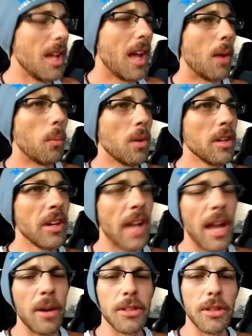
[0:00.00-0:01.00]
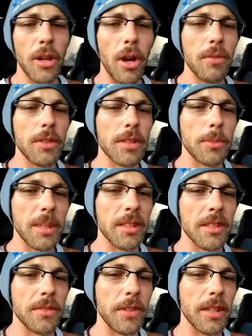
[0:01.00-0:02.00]
I wonder how a Jehovah's
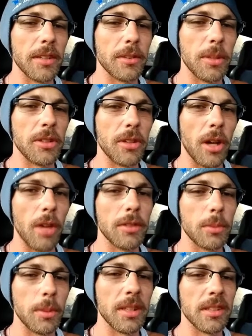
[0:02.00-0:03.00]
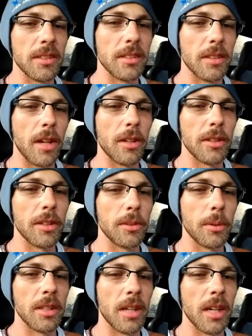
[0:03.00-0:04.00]
Witness feels when Jehovah's Witnesses knock on their
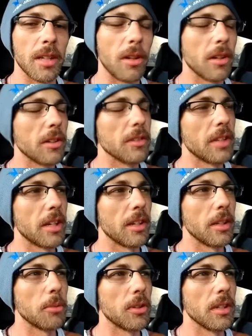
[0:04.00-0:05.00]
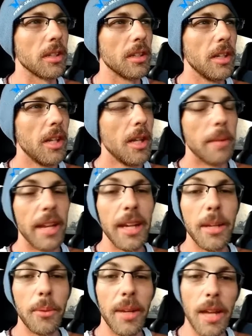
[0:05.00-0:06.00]
door at 9 o'clock on Saturday morning. But
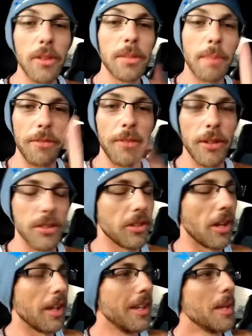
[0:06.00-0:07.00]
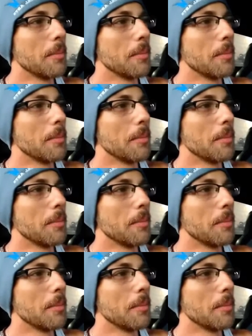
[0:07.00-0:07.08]
anyway, that was my first thought.